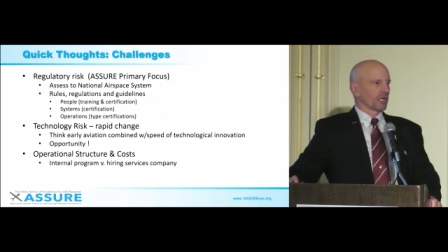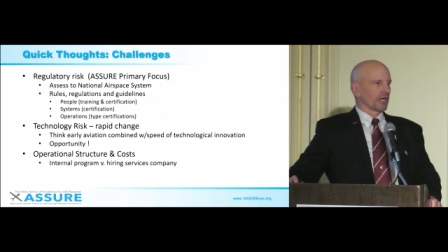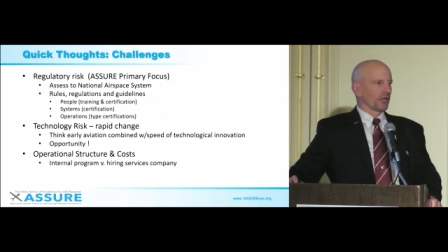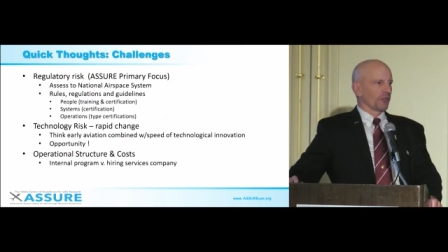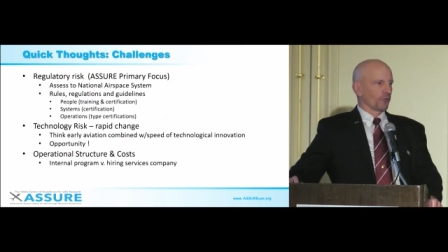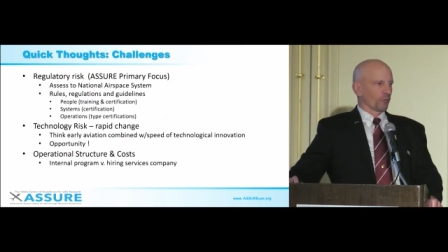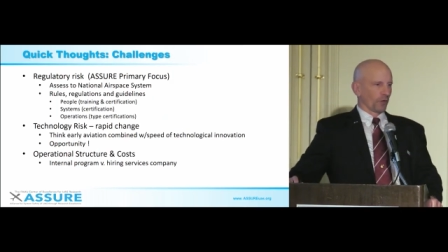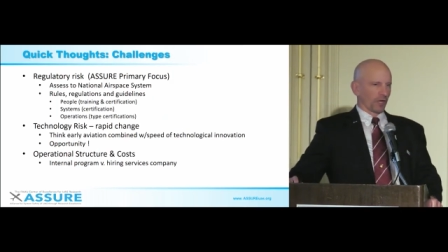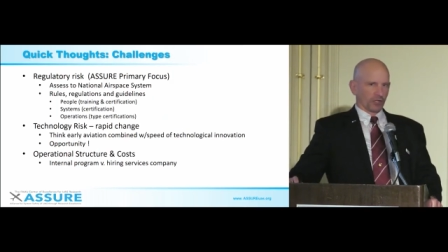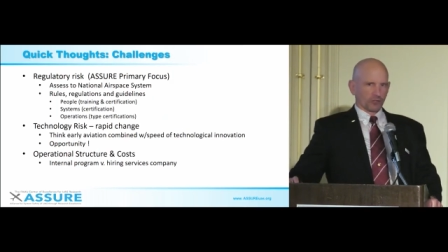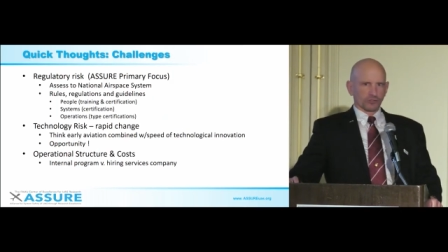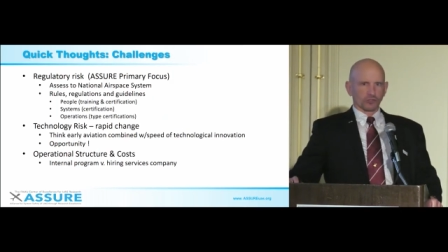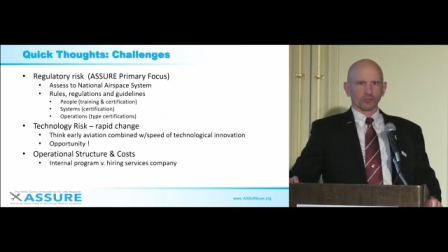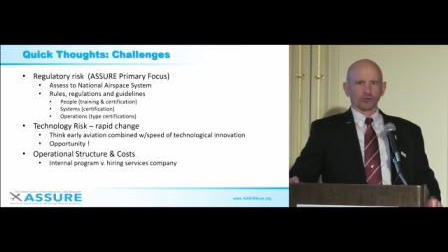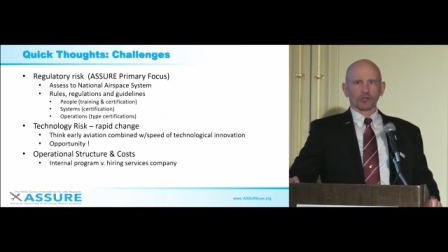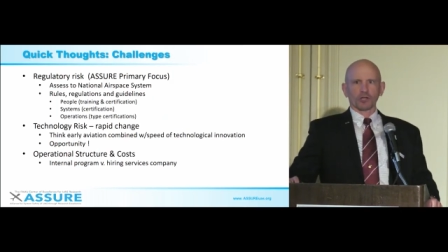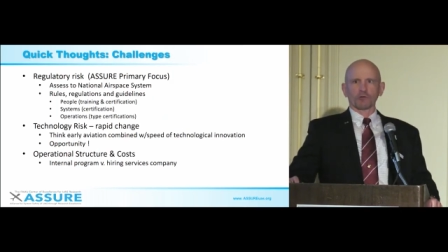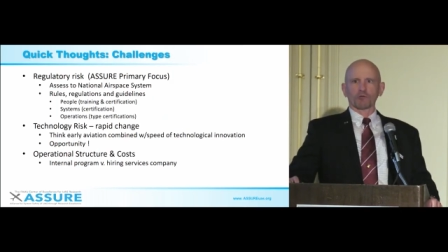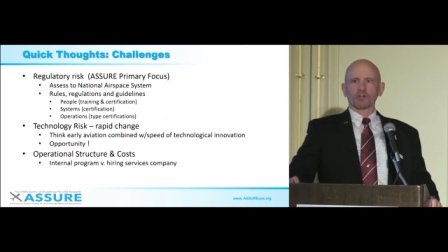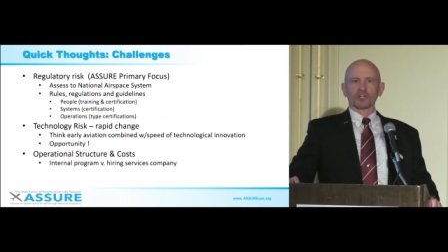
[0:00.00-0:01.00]
Uh, the
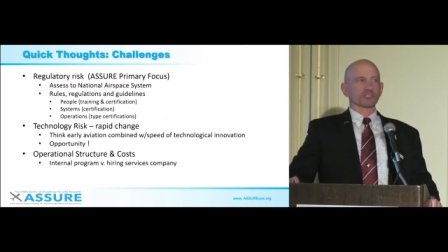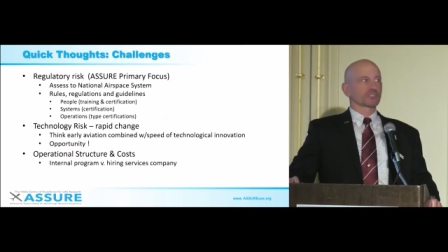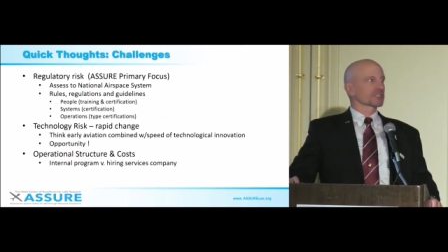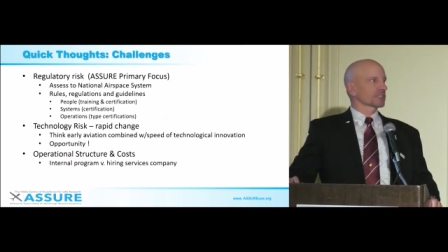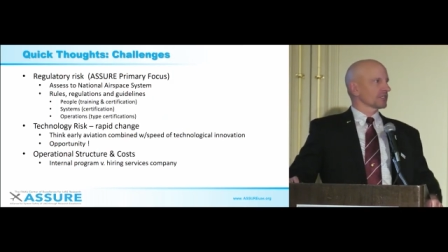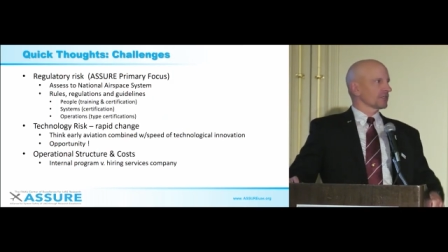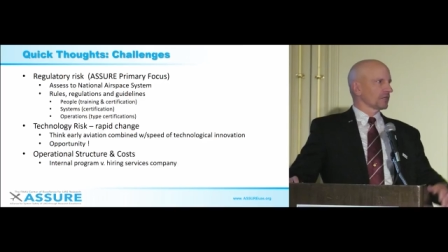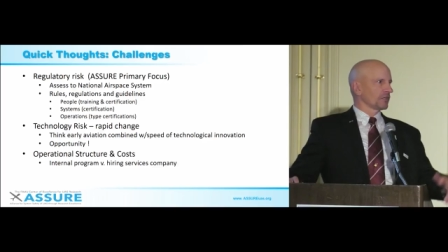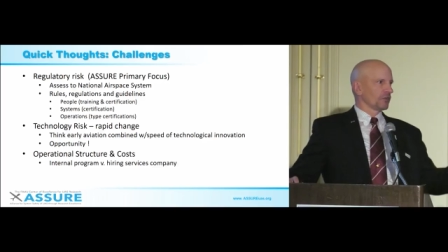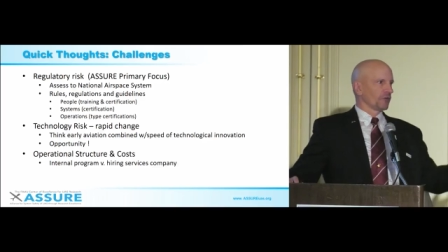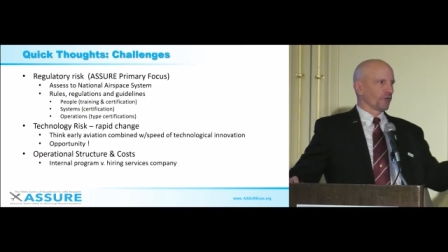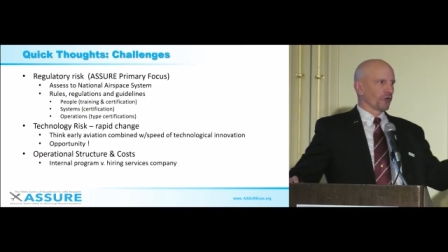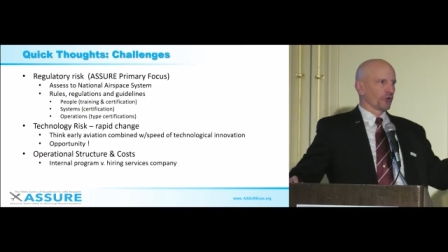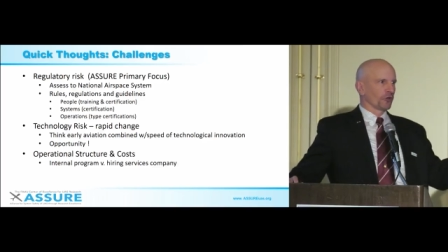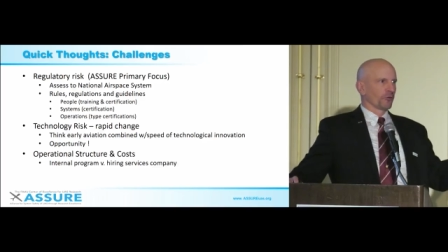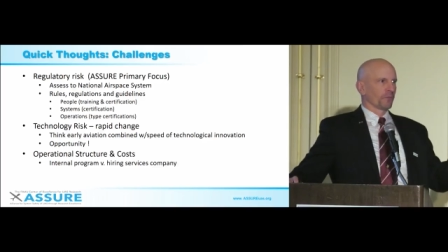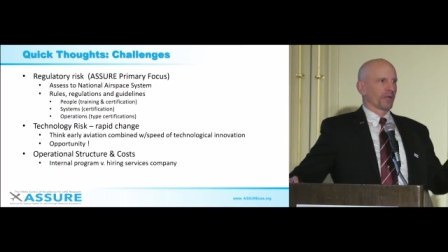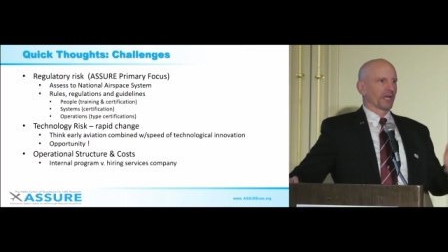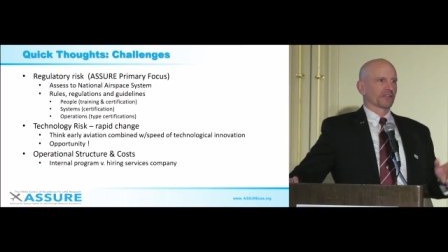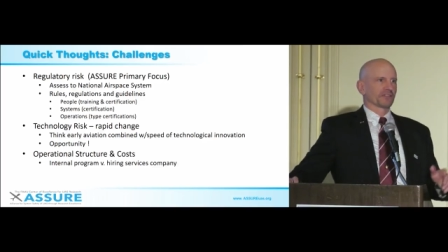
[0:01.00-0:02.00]
regulatory risk, you
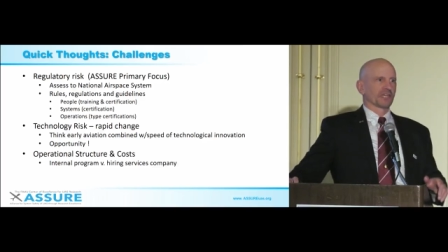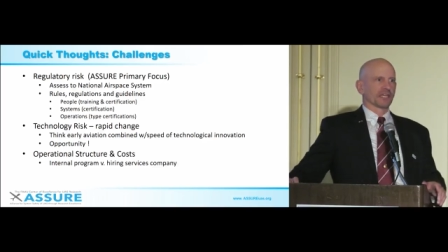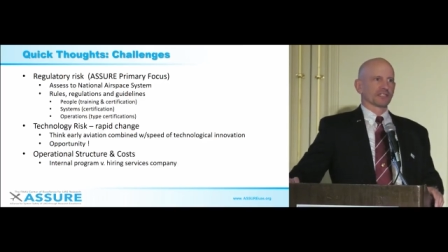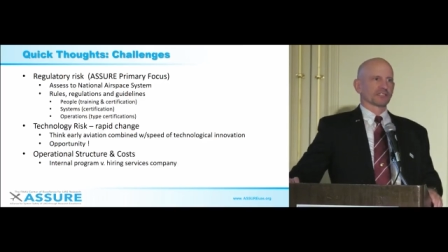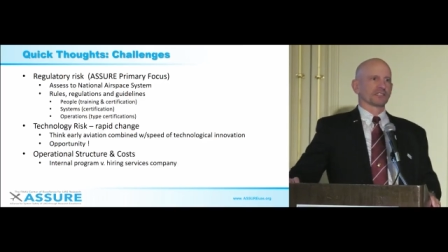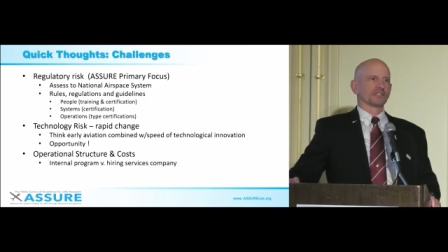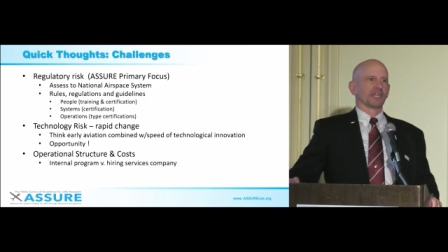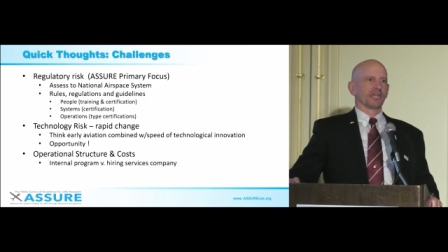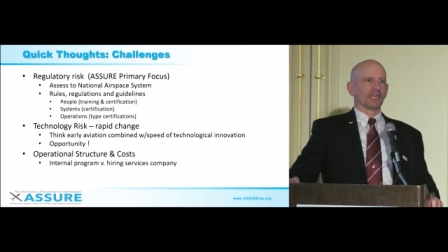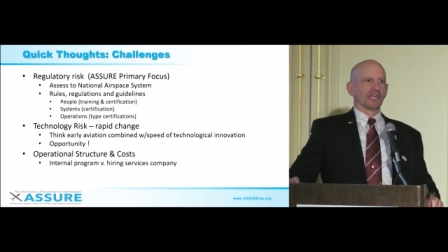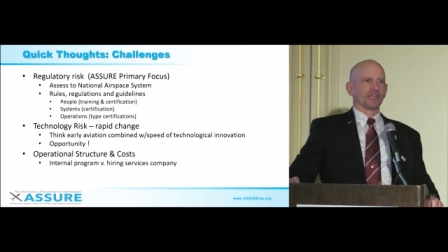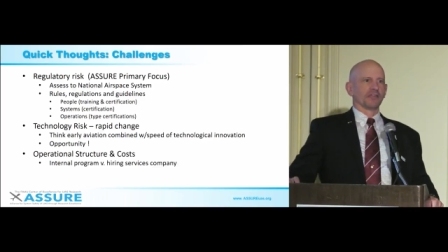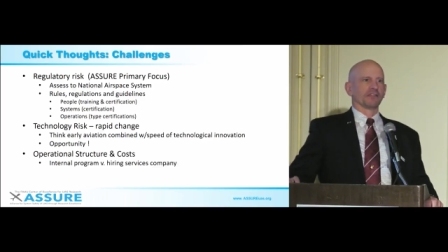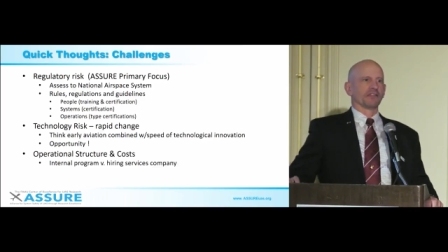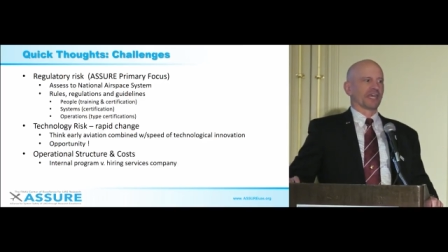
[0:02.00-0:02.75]
heard about that today.